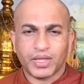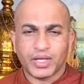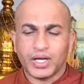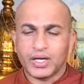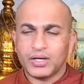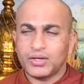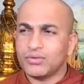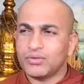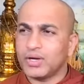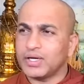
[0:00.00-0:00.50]

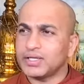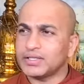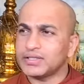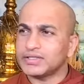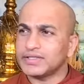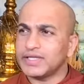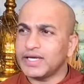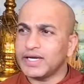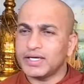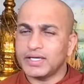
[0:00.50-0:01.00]
and you
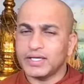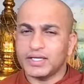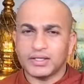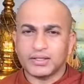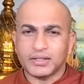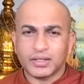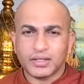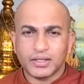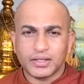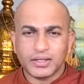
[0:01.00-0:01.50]
understanding
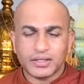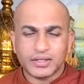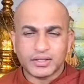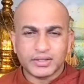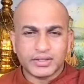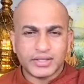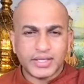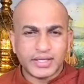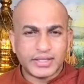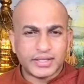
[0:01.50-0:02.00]

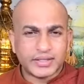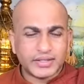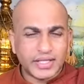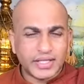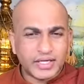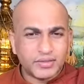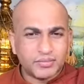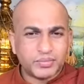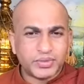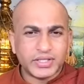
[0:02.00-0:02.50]
that
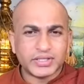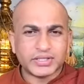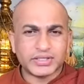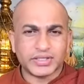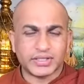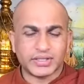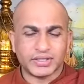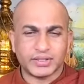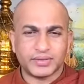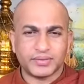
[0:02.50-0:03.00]
that
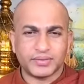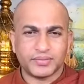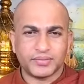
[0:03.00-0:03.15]
person.